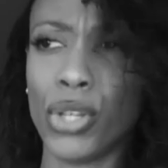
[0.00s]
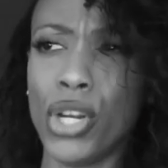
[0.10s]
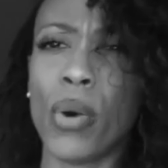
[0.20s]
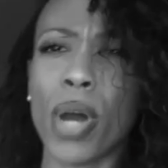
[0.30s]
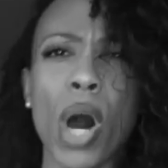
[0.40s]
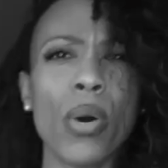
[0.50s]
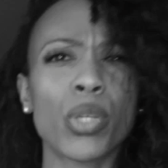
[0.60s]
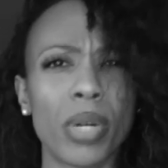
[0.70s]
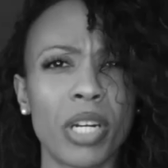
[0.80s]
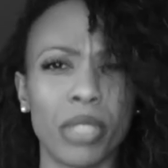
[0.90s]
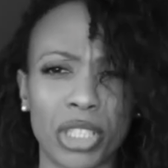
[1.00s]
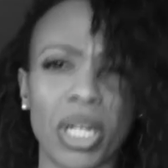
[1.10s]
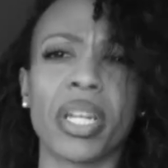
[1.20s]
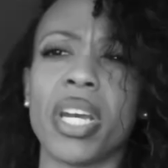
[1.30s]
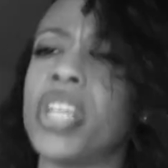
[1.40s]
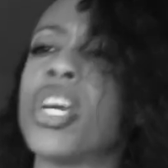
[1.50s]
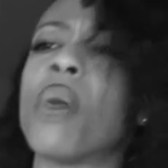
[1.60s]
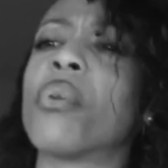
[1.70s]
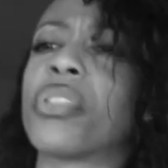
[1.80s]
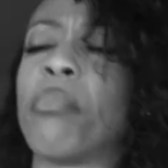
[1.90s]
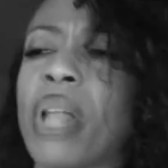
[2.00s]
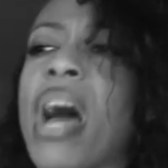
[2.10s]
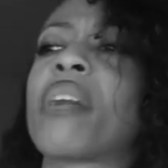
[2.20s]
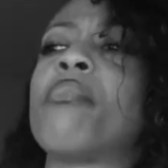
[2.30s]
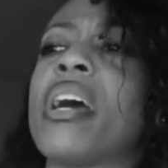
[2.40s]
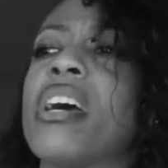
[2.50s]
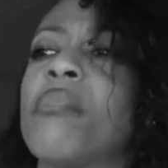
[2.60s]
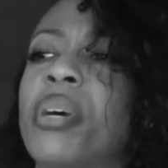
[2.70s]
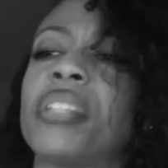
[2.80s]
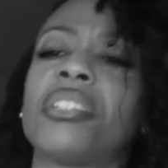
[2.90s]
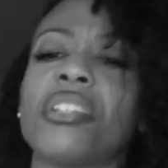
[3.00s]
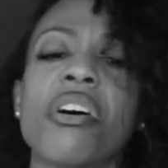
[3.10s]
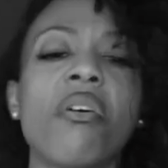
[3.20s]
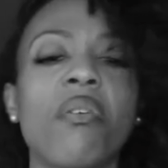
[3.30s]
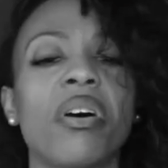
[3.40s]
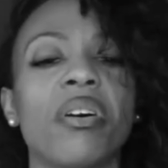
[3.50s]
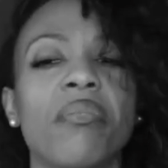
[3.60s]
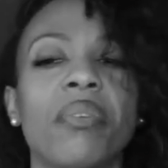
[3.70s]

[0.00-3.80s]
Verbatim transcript: You know, I always wanted Michelle to end up with a black man, but you